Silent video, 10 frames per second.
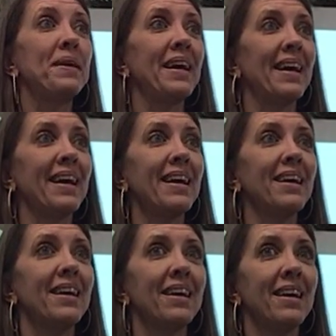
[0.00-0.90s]

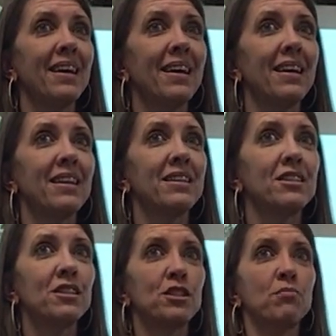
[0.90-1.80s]
Big
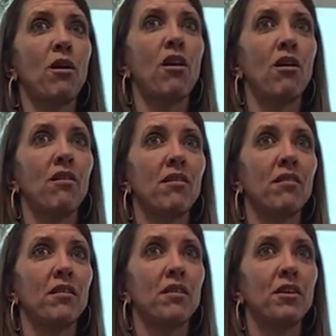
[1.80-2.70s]
to small,
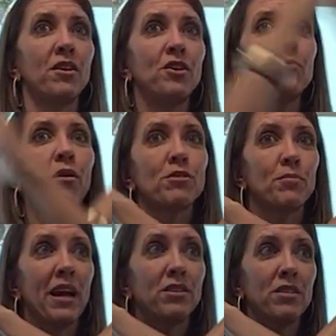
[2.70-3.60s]
you
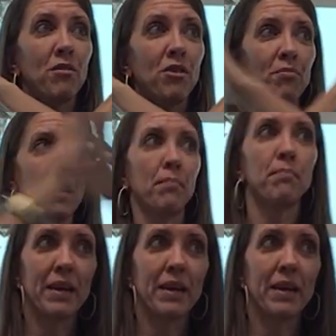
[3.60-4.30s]
multiply. Do that with me.